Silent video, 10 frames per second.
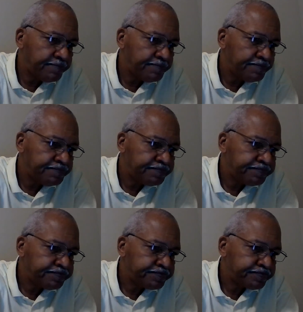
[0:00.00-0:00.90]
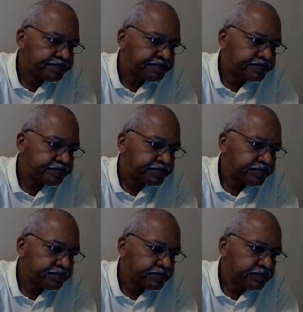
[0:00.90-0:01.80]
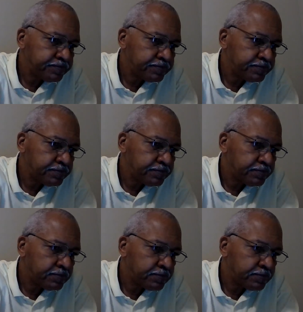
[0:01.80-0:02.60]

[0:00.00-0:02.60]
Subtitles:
(silence)